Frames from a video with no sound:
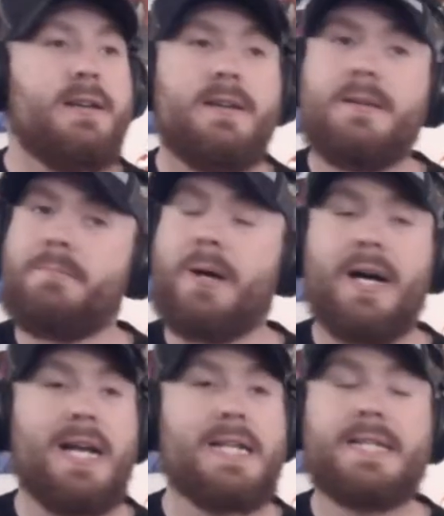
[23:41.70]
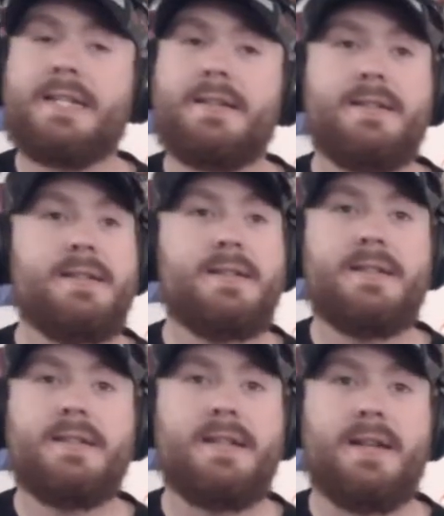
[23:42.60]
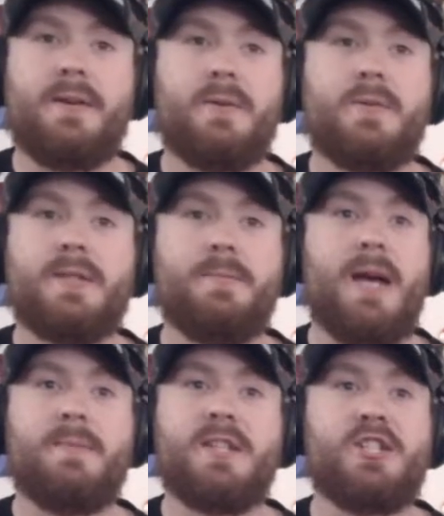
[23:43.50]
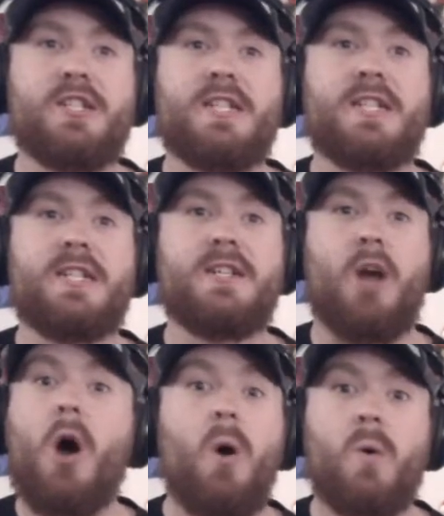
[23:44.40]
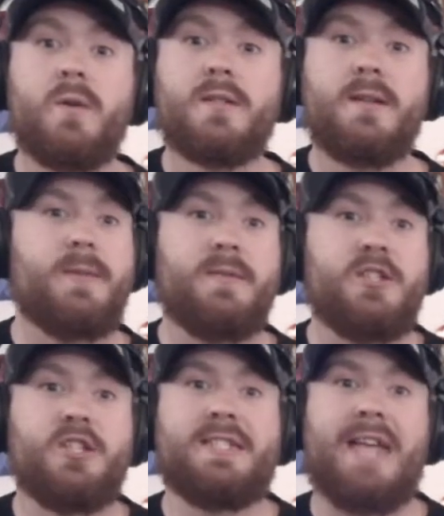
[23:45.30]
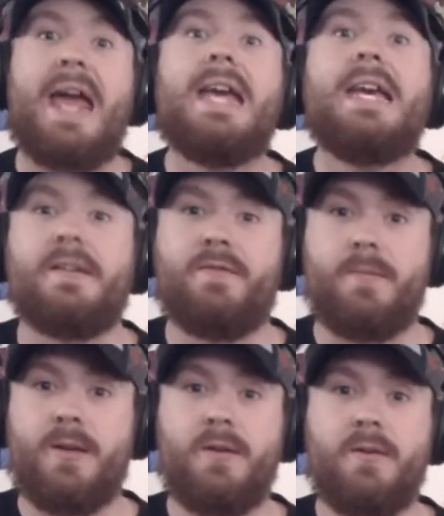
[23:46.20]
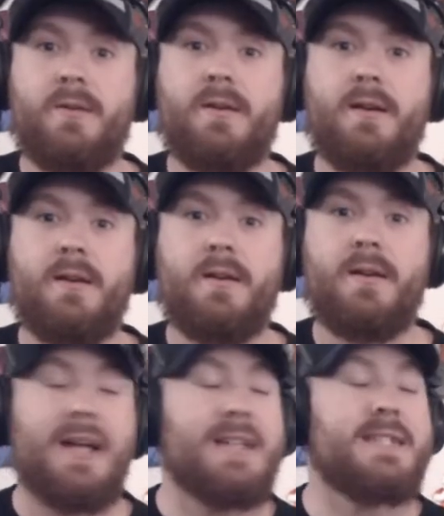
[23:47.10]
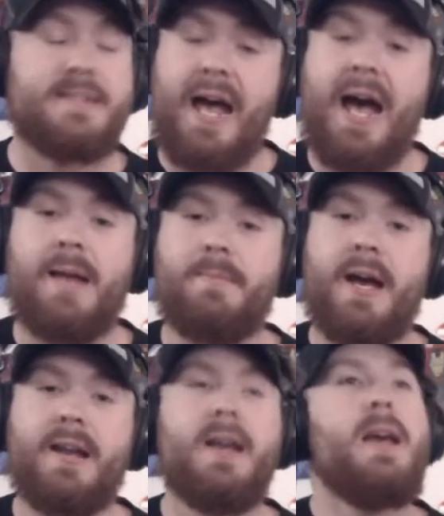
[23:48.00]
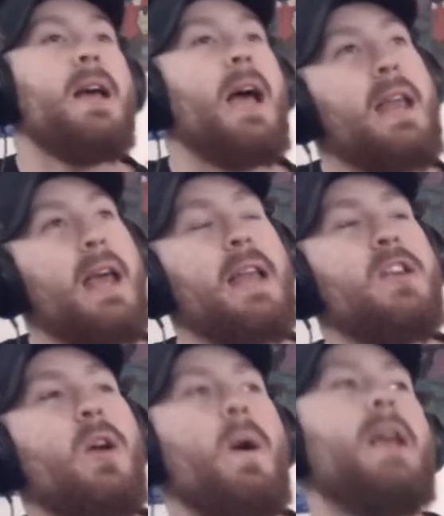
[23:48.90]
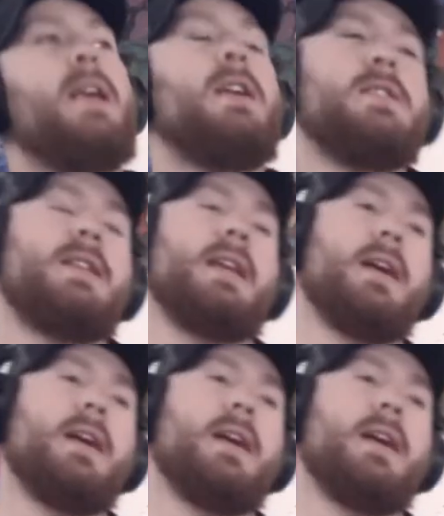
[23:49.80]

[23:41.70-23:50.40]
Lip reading: But, sometimes it just goes. Sometimes it's just taken from you. And that's sad, man. And you know what? Here's the thing.